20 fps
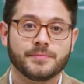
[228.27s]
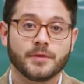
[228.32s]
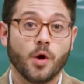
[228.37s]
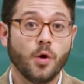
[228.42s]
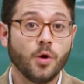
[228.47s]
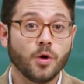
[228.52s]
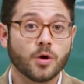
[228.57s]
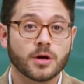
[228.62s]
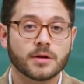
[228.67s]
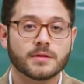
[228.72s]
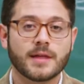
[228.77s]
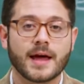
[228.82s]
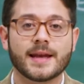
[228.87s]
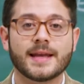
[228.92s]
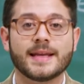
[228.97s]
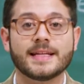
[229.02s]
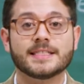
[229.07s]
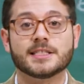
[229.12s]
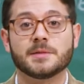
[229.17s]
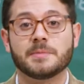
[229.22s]
or that
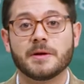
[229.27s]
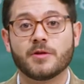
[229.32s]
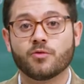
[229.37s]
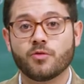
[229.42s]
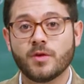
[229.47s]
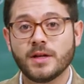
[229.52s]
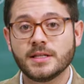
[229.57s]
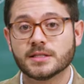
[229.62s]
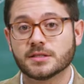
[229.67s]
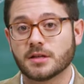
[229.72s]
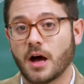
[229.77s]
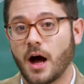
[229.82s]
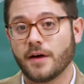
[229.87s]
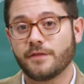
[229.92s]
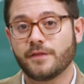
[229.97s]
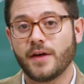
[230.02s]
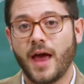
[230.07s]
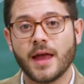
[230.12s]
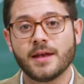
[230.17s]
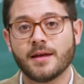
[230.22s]
it needs to be rinsed
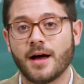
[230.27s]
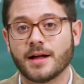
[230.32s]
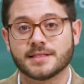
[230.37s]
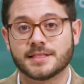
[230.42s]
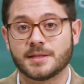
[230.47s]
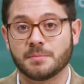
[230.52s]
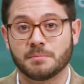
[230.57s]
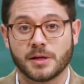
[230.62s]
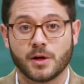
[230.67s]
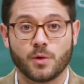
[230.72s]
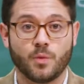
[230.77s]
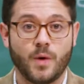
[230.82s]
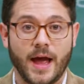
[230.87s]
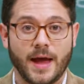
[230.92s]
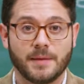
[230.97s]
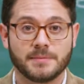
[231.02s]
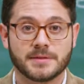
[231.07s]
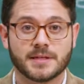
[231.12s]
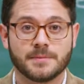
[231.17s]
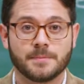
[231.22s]
off and not simply
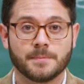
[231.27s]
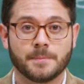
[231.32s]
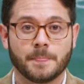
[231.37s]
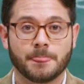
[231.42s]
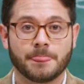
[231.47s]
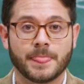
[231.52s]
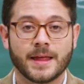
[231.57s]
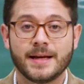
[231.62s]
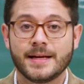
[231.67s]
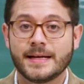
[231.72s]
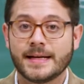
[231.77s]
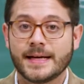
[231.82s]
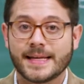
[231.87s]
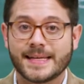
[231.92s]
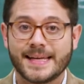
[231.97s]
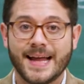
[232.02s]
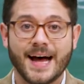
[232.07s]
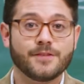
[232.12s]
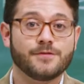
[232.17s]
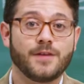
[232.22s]
wiped.
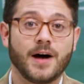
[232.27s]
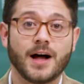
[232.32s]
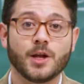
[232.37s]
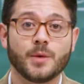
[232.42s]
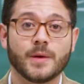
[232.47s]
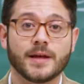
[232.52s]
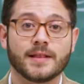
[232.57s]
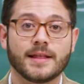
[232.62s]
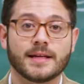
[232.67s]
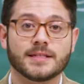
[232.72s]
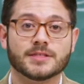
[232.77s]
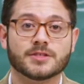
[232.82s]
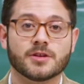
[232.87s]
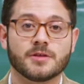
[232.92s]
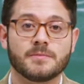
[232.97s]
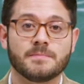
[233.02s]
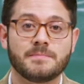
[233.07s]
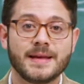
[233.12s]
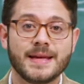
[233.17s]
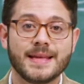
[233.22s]
Not following these
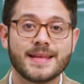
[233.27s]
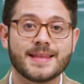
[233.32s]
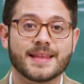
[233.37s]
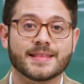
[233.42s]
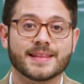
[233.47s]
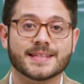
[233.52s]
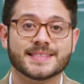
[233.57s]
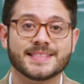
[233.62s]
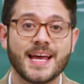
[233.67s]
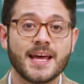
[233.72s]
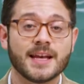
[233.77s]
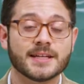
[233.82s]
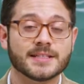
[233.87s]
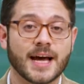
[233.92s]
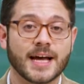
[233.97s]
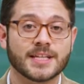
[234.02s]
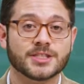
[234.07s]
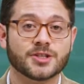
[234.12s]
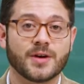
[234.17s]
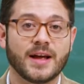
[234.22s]
could mean that the
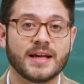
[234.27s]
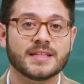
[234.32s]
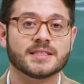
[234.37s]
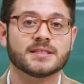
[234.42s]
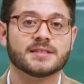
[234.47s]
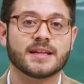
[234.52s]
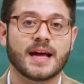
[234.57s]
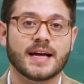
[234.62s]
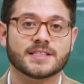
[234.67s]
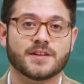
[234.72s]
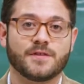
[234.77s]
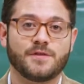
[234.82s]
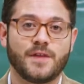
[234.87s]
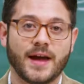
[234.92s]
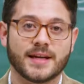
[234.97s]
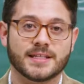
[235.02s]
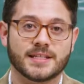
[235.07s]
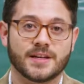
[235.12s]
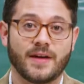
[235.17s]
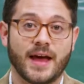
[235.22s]
sanitizer isn't as
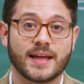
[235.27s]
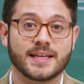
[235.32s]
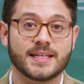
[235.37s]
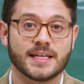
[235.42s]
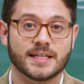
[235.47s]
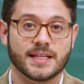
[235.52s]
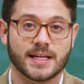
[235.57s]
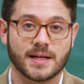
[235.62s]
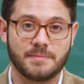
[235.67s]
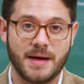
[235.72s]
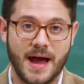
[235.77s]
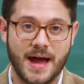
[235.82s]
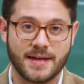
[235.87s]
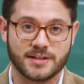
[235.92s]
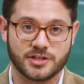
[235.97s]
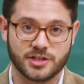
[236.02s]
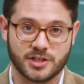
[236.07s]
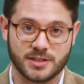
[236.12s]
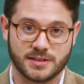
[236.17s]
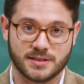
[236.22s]
effective at killing
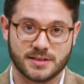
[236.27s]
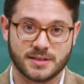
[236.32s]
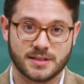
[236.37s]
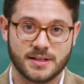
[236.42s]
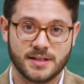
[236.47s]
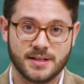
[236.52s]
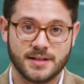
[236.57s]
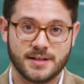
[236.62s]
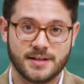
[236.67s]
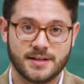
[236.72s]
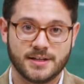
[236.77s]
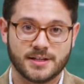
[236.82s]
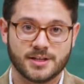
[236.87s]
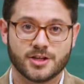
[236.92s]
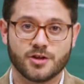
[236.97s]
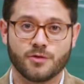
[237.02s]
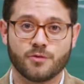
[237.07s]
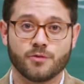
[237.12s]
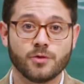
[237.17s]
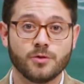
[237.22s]
pathogens.
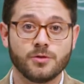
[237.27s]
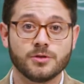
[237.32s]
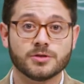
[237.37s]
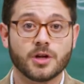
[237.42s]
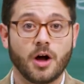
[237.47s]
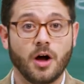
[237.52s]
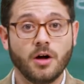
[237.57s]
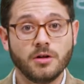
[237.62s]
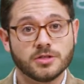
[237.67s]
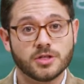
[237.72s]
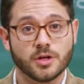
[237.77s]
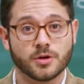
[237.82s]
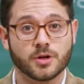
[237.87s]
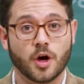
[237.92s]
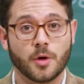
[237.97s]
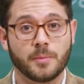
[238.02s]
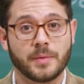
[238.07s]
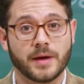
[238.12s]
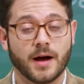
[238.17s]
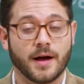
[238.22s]
The rules also
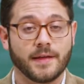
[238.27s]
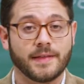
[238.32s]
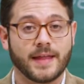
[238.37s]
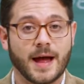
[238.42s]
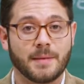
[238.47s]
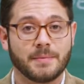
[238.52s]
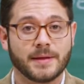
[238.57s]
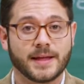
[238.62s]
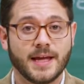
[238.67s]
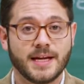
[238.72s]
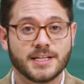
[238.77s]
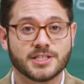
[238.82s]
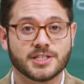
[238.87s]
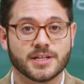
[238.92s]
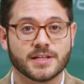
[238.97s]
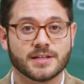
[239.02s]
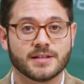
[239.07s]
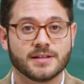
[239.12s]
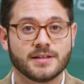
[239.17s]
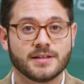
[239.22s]
go beyond the application.